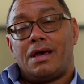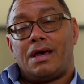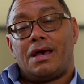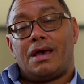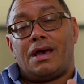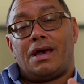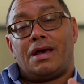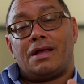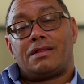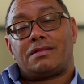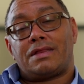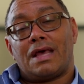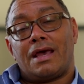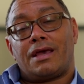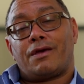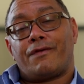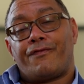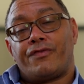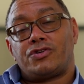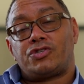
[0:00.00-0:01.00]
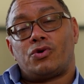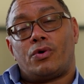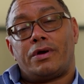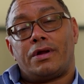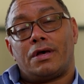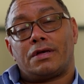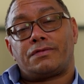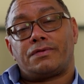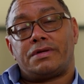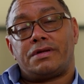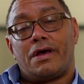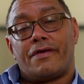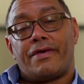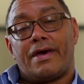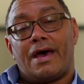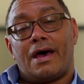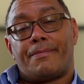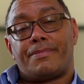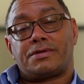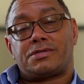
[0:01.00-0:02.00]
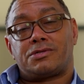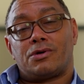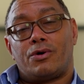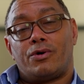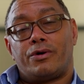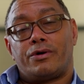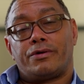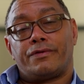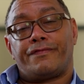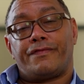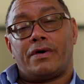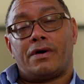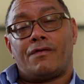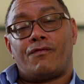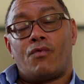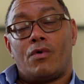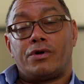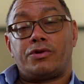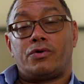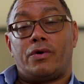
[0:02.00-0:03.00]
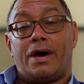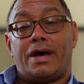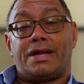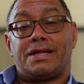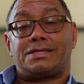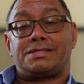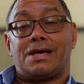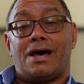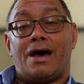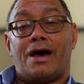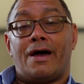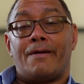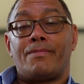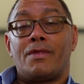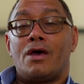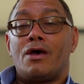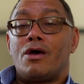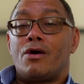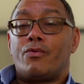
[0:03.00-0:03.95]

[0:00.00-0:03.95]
And thank you for joining us for another episode of One Door at a Time.